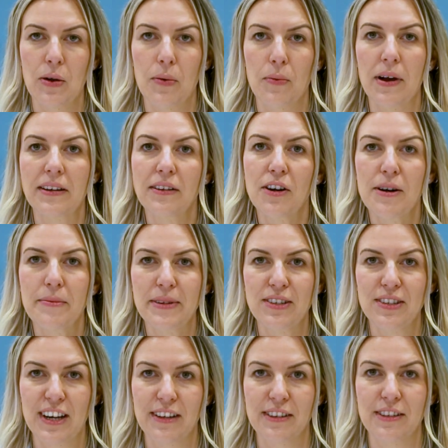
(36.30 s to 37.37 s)
One common
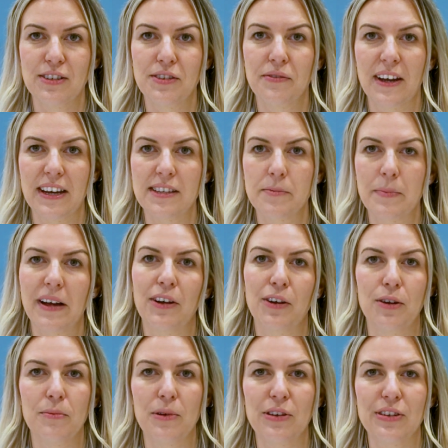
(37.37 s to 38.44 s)
challenge faced by
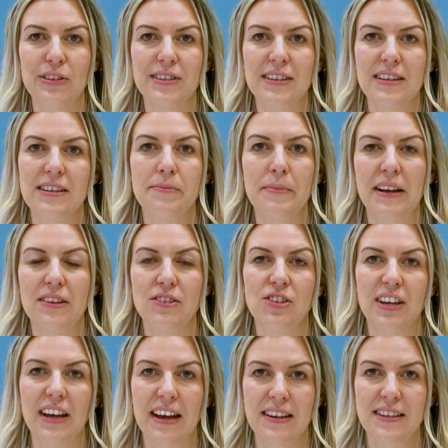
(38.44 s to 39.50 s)
homeowners is
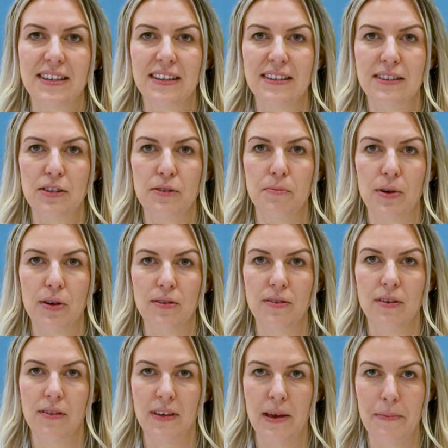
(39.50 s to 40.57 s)
managing access to
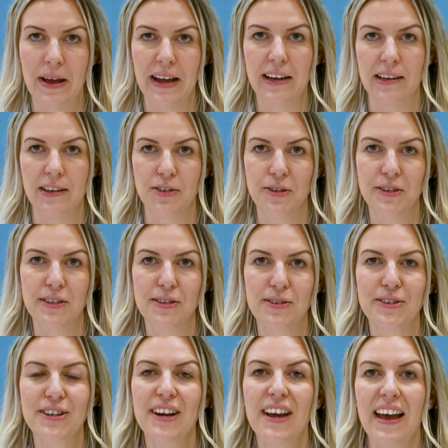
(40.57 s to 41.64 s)
both their main entrance
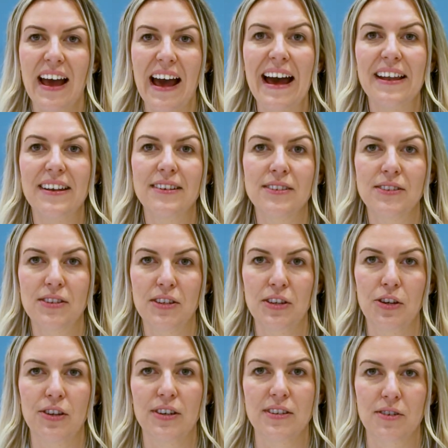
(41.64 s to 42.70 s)
door and
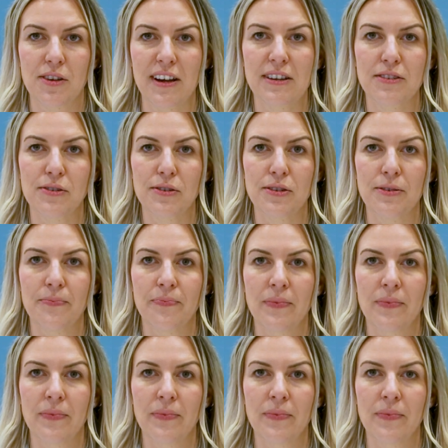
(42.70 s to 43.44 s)
security screen door.